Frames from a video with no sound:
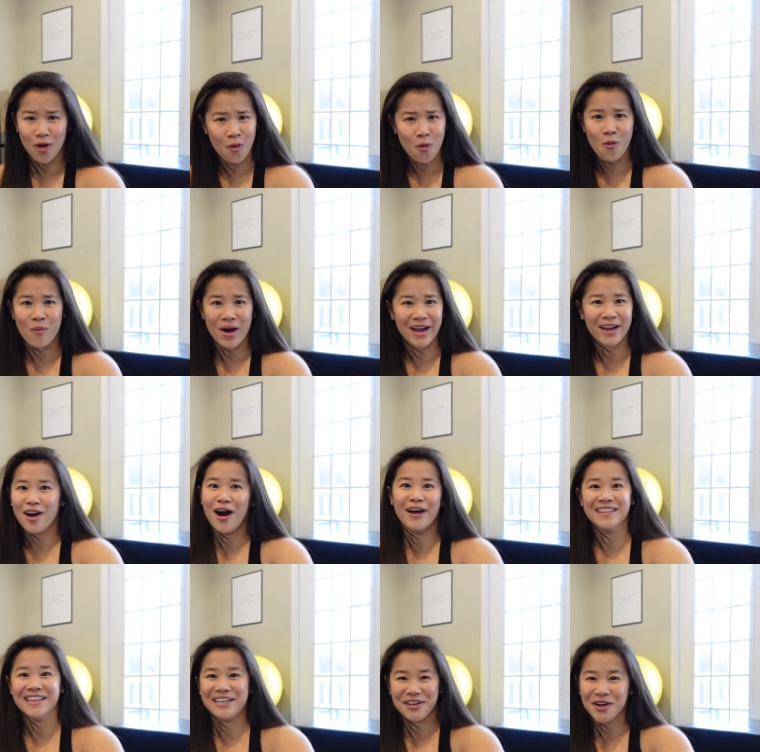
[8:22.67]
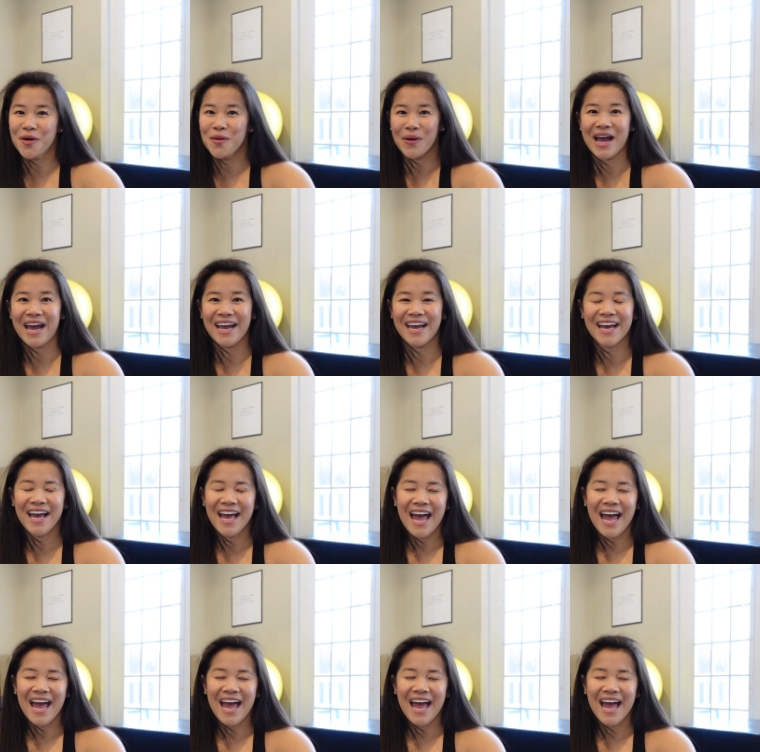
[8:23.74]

oh my God, like, no way.